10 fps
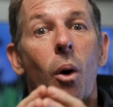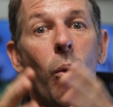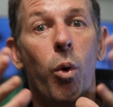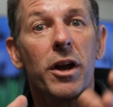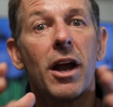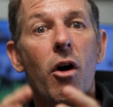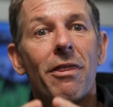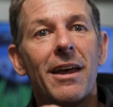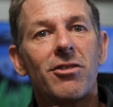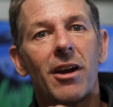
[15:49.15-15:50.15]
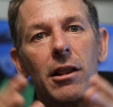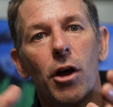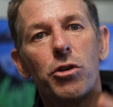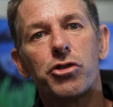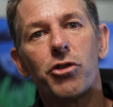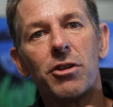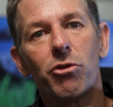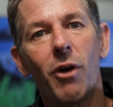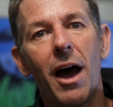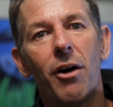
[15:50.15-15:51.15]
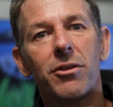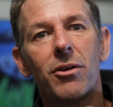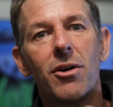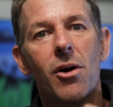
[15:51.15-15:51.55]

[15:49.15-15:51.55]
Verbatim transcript: Working on this in a low stress round